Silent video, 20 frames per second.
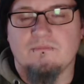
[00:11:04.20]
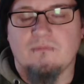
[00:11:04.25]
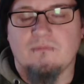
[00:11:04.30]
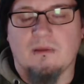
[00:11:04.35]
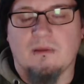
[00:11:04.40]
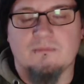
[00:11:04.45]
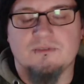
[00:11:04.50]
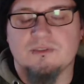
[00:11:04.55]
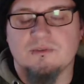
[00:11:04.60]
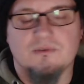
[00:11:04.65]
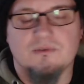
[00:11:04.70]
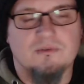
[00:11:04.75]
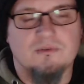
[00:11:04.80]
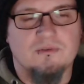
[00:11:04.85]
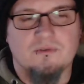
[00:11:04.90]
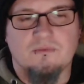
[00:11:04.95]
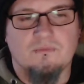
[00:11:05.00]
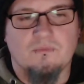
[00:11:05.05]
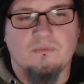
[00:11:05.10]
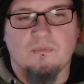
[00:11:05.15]
I'm
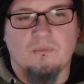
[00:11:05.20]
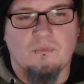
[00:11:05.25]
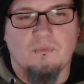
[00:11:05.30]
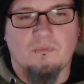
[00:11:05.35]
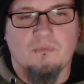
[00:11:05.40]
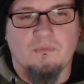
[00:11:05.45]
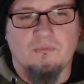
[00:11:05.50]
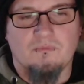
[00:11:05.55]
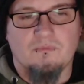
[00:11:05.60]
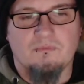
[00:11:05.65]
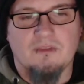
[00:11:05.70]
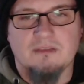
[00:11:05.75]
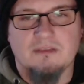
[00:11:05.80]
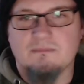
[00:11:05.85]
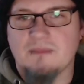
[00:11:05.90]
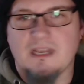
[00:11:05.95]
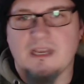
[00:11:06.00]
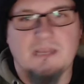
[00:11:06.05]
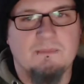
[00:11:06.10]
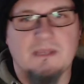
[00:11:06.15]
sure there's
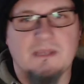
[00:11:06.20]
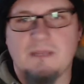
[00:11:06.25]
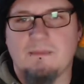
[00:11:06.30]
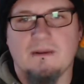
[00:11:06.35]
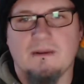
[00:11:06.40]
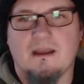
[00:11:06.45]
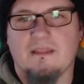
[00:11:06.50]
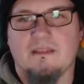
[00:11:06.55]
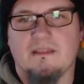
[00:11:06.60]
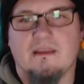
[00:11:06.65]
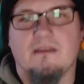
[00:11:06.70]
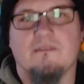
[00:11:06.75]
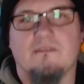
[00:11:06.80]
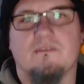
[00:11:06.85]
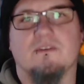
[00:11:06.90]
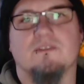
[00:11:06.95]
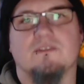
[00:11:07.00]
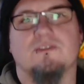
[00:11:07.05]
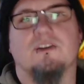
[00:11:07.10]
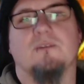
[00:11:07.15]
many people out there
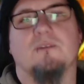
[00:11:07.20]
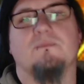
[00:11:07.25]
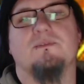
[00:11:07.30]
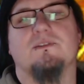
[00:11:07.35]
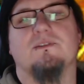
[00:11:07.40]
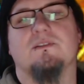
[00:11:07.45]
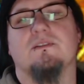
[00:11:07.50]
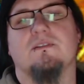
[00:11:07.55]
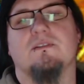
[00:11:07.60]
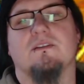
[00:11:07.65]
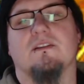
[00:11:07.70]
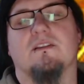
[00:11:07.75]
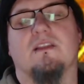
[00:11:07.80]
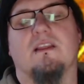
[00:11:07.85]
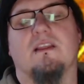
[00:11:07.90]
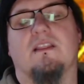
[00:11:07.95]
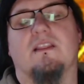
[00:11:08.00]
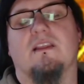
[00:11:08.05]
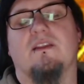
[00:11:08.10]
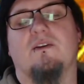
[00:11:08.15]
who've got jobs
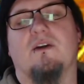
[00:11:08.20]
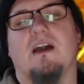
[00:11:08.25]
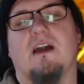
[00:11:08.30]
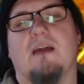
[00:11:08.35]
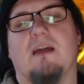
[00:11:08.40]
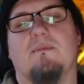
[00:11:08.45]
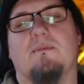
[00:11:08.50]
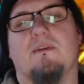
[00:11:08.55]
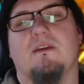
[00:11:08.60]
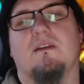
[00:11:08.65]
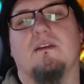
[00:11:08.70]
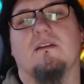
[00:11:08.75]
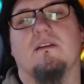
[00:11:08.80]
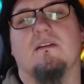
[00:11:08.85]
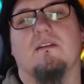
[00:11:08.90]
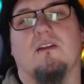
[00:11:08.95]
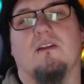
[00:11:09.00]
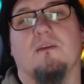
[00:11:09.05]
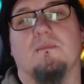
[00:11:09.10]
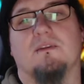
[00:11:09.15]
that they're not happy in,
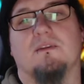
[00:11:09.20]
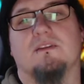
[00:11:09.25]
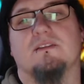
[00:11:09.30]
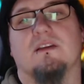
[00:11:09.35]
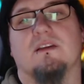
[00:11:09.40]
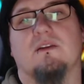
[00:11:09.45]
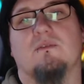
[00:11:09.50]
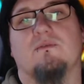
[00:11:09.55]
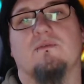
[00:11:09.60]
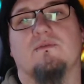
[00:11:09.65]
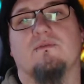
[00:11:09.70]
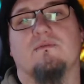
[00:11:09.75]
like myself,